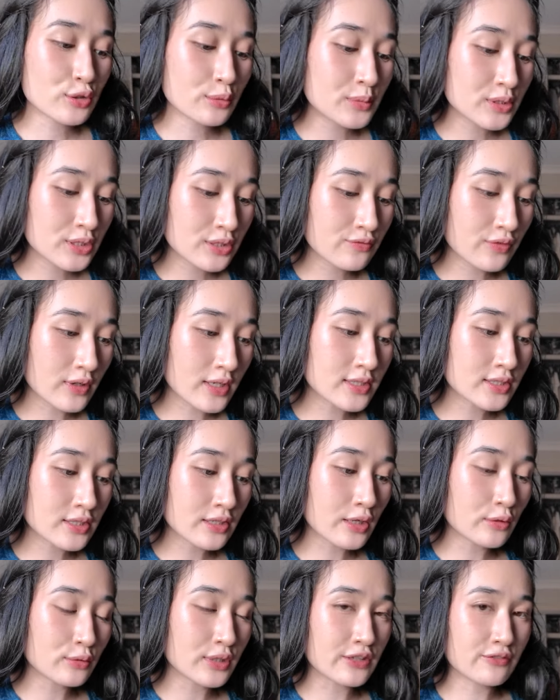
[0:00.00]
so much advice that
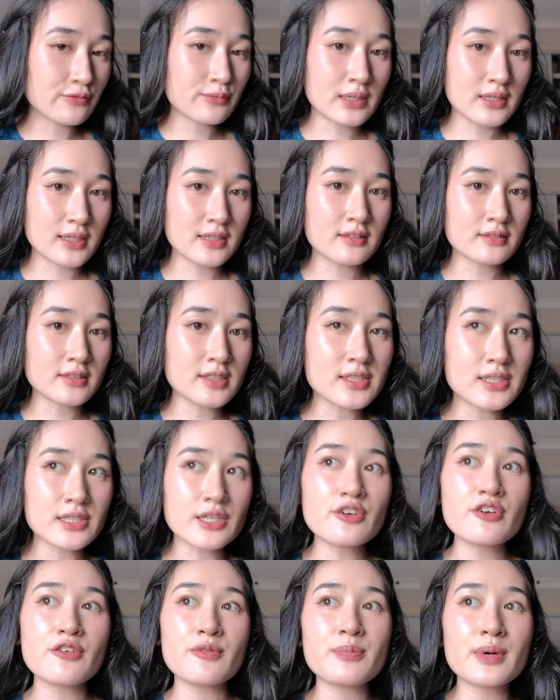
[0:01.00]
I would give my younger
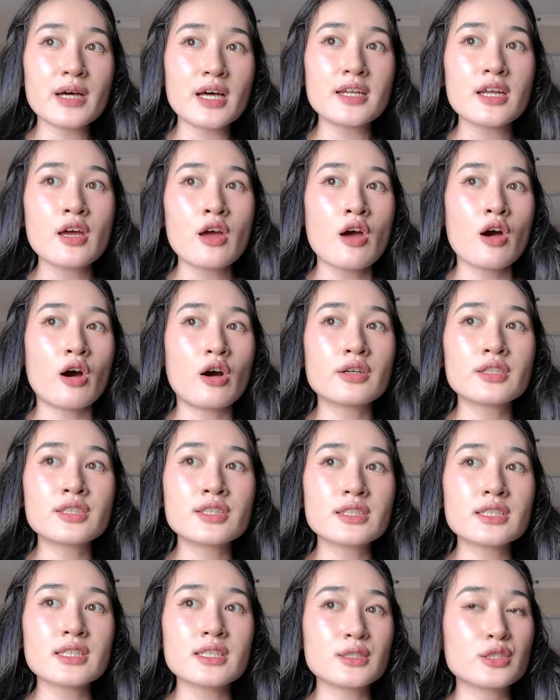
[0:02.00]
self, but
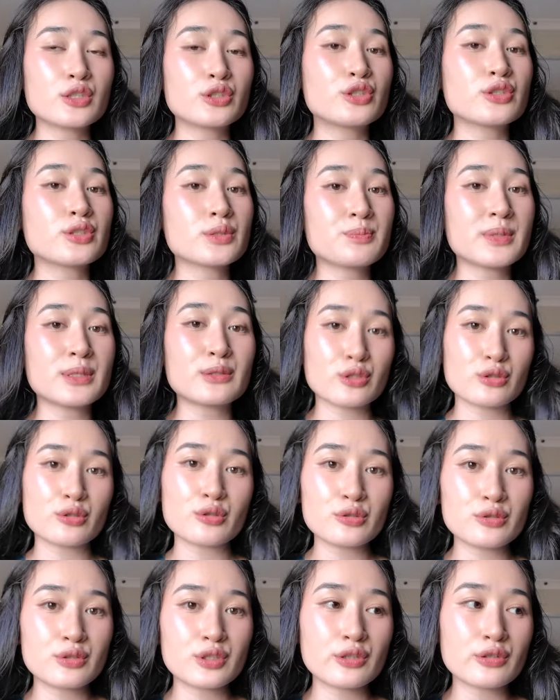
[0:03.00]
honestly, to just be
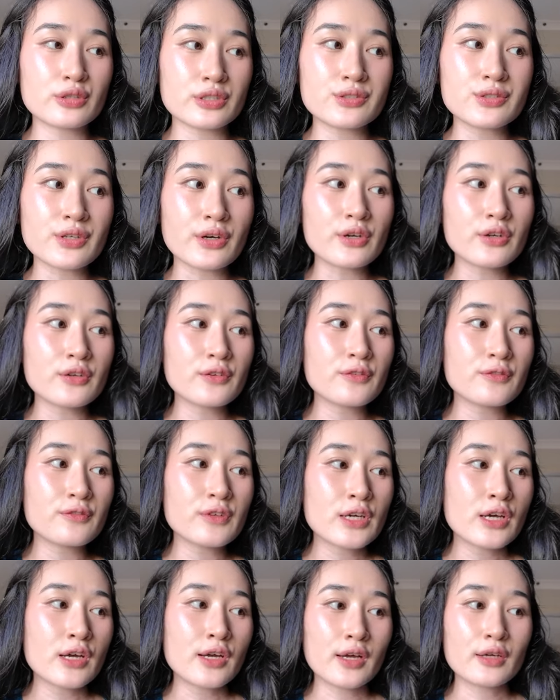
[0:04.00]
true to yourself,
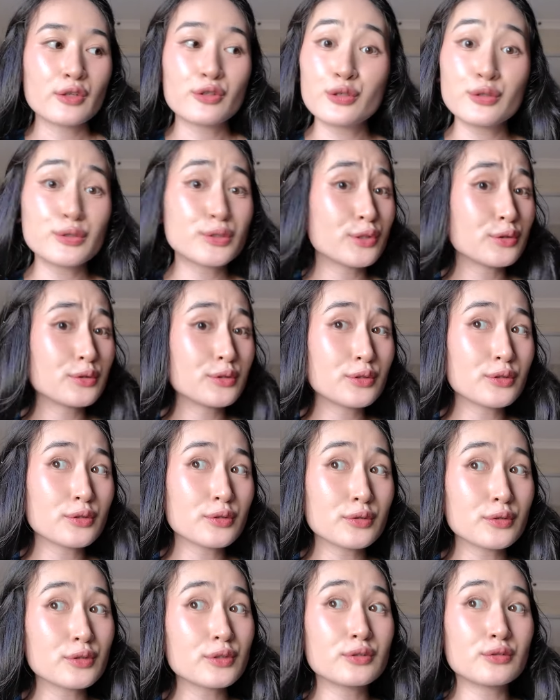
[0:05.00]
you do
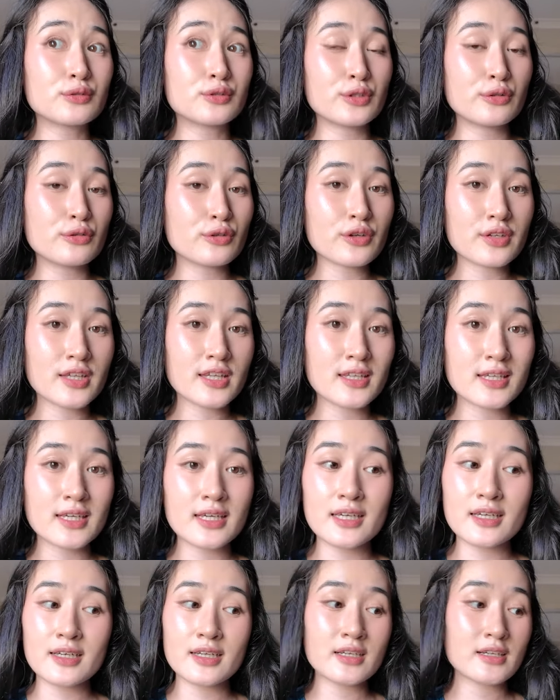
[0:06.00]
you, do your own
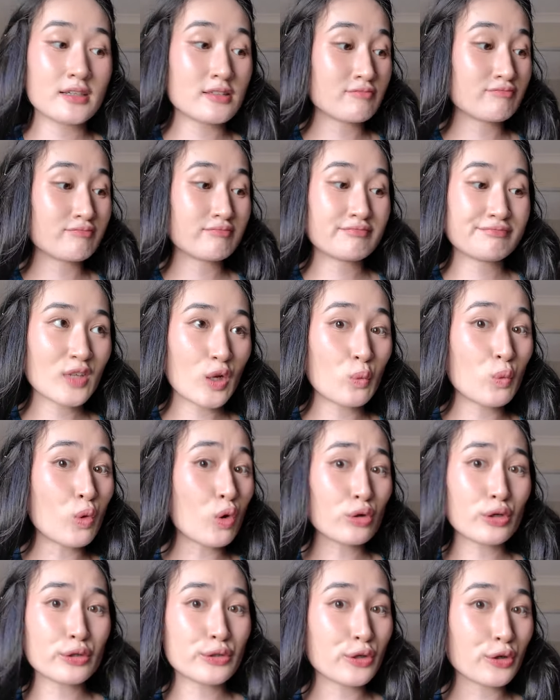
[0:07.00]
thing,
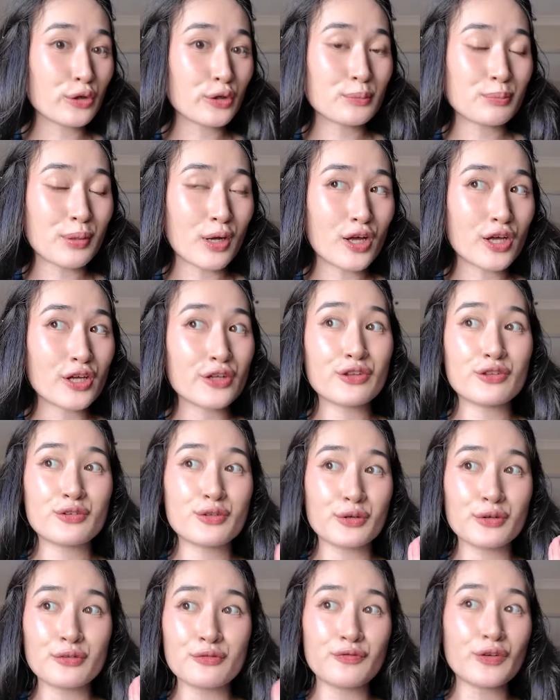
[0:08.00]
walk on your own path,
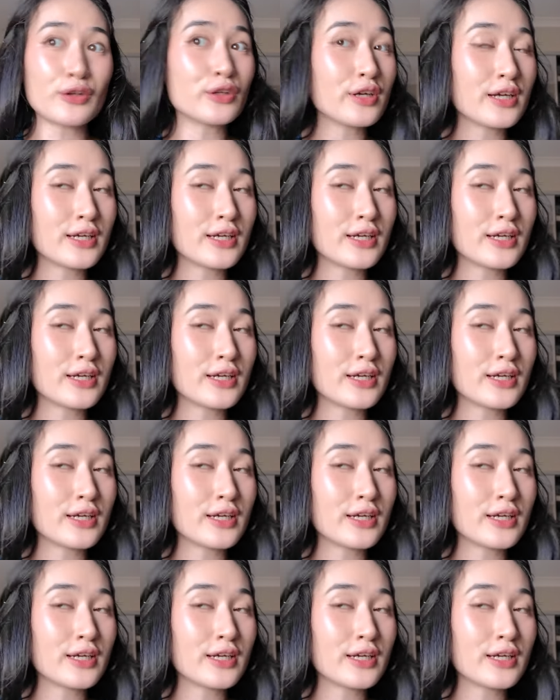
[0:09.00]
don't follow